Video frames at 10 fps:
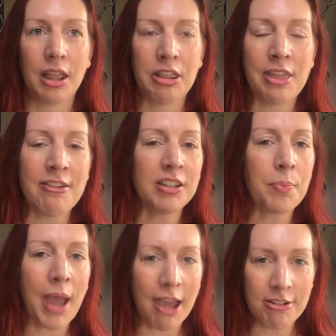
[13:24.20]
There is
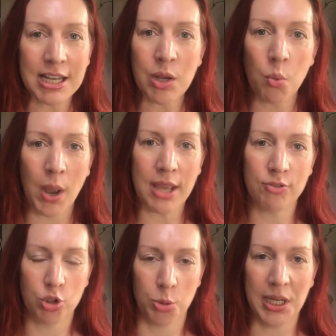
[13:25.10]
apparently a way of
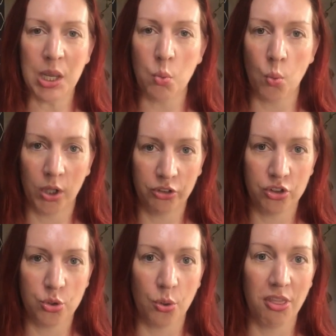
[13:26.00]
doing it whilst
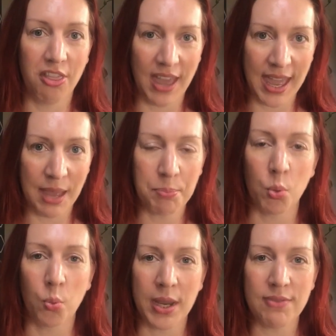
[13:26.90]
you're there,
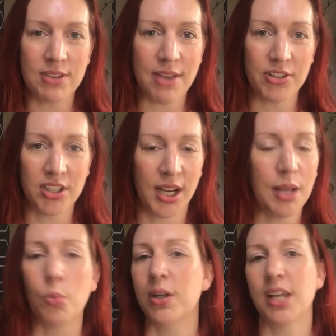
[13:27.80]
but we've never done
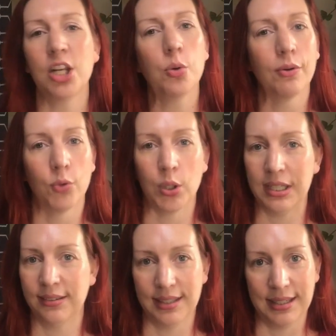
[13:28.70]
it. We tend to avoid
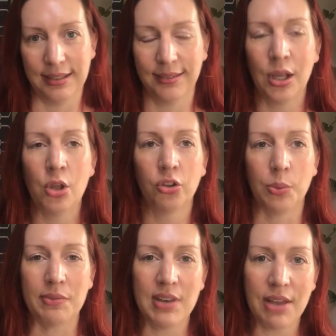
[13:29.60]
cities, so
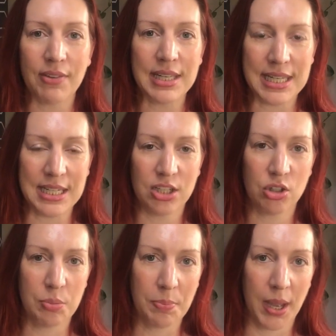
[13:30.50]
we've never needed
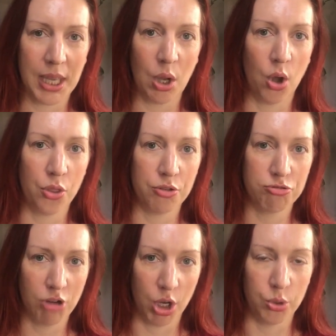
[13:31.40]
to buy it on the
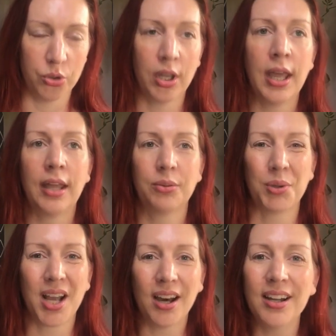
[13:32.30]
road. So
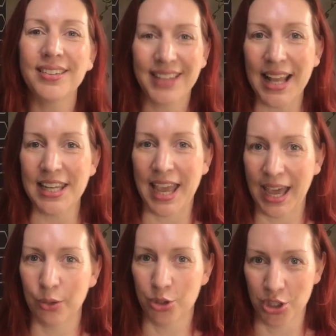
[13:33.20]
I can't tell you
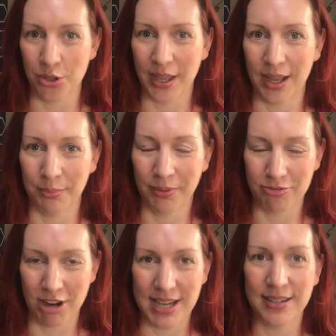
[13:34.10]
how to do that, I'm
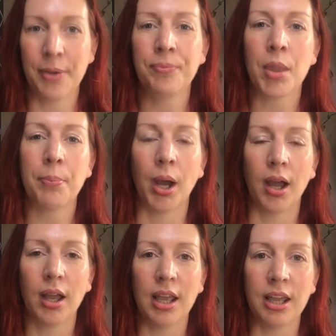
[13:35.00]
afraid. But
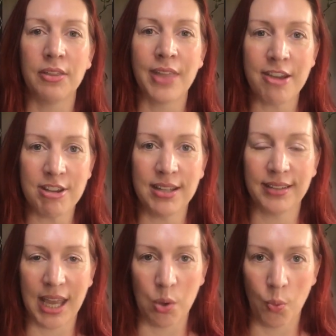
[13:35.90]
there is
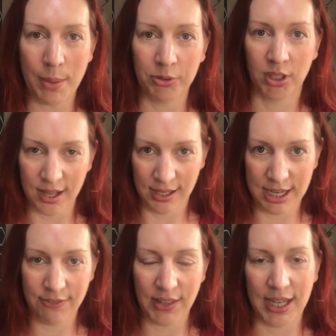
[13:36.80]
a website, I'll
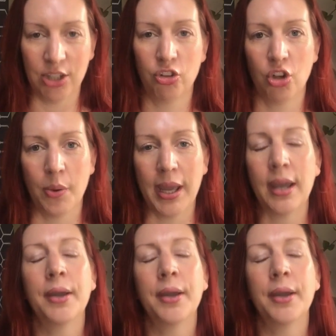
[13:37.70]
leave the link to it.